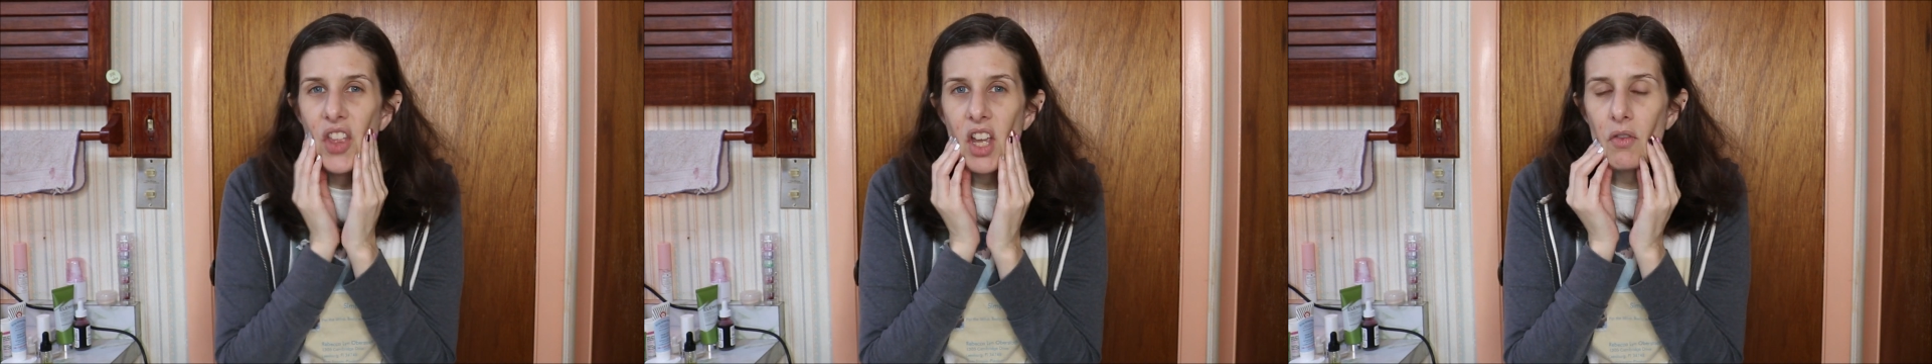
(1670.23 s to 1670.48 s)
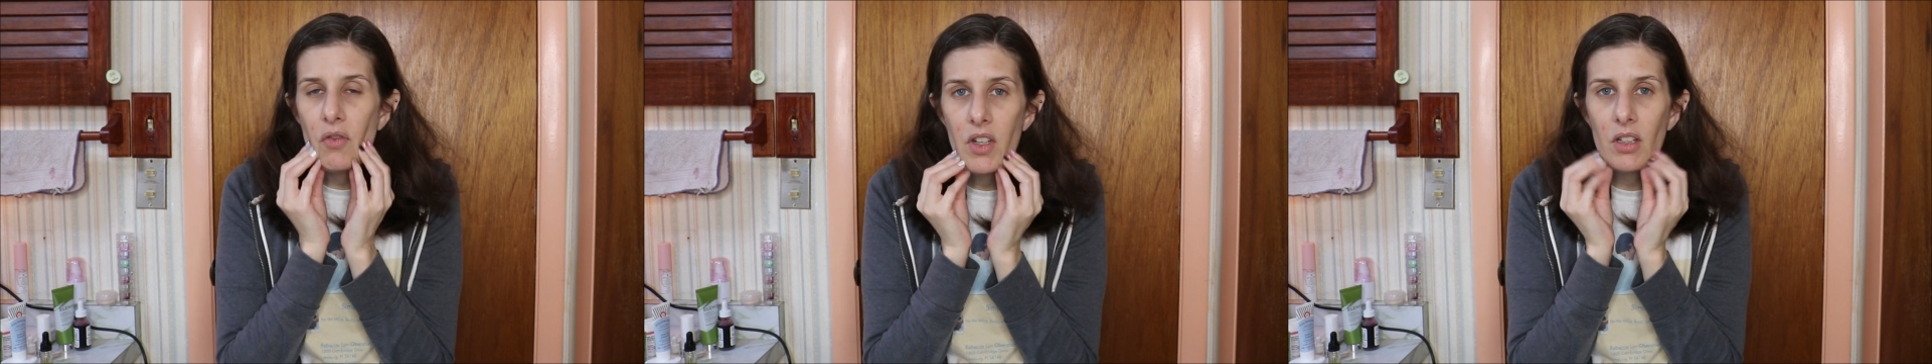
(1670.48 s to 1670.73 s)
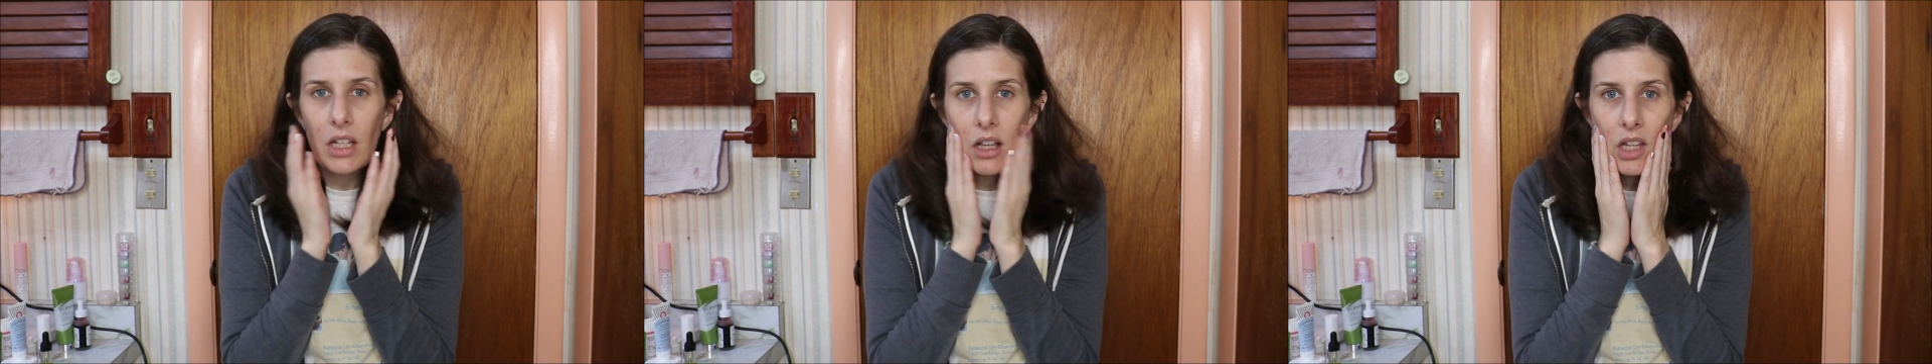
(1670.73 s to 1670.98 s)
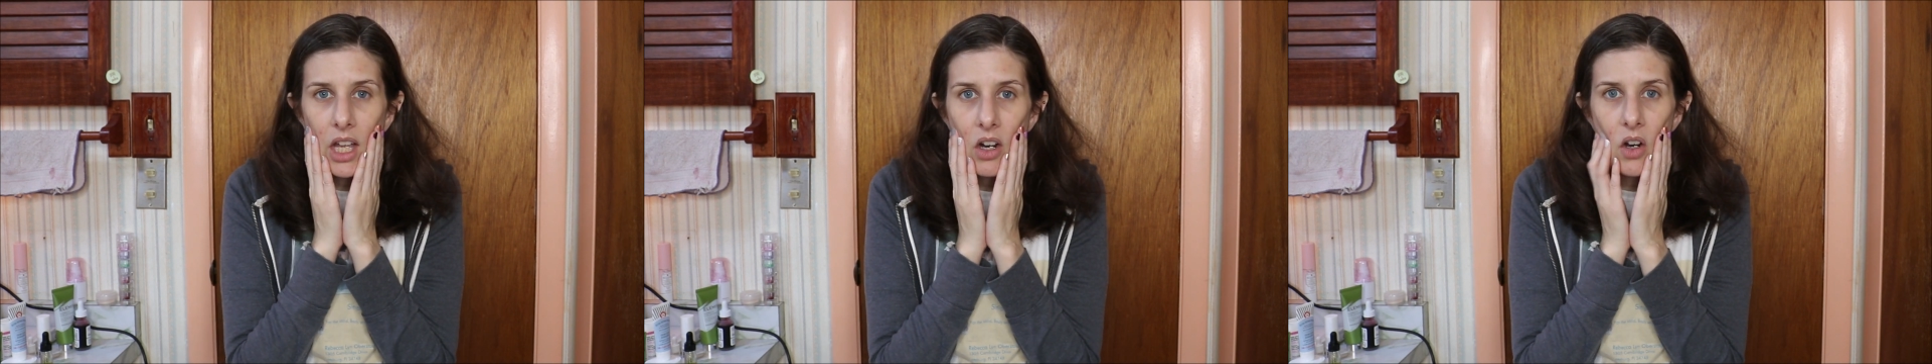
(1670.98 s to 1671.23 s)
thick
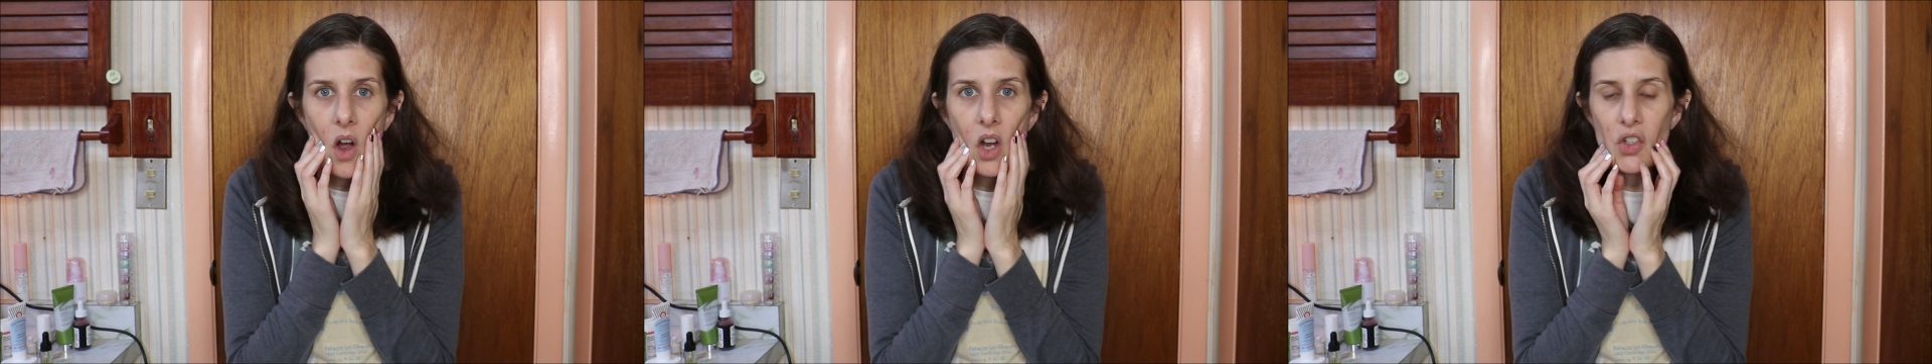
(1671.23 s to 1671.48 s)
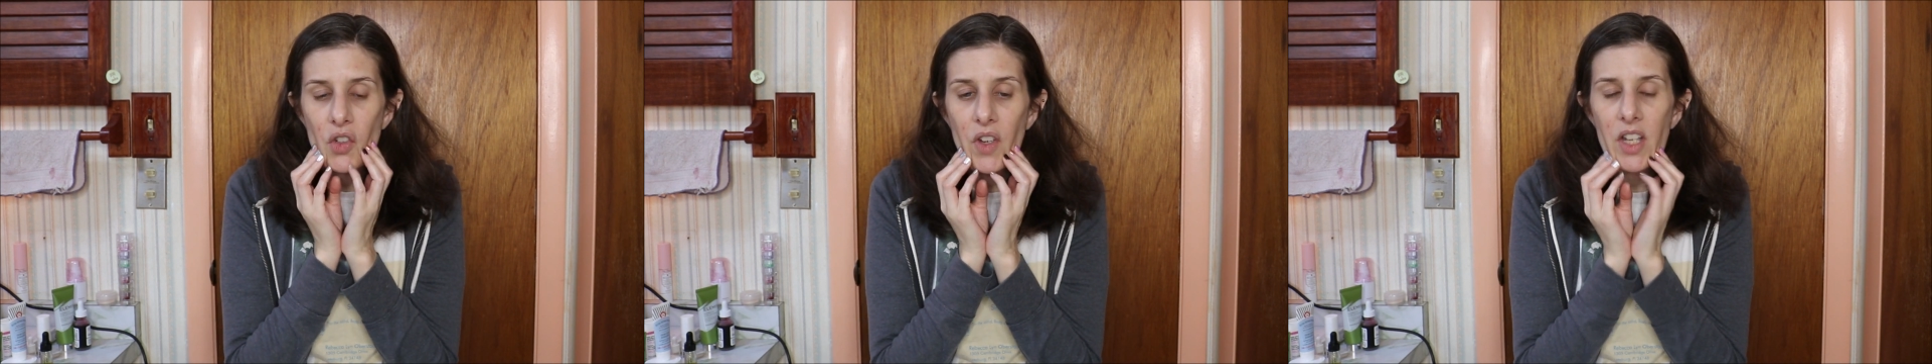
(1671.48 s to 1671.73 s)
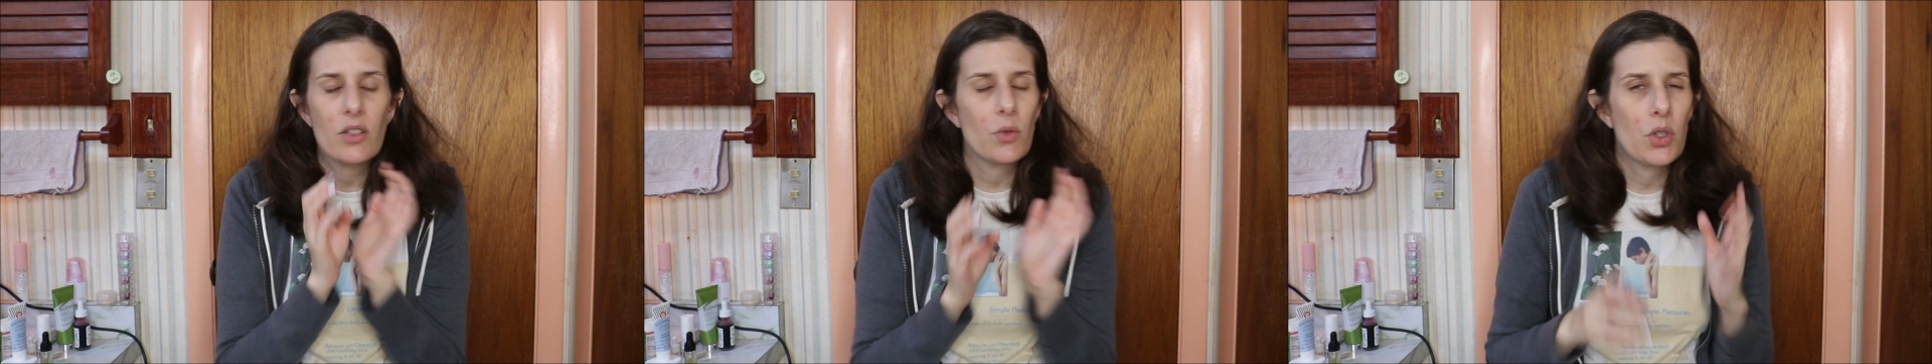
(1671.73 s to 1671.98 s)
feeling layer on your face,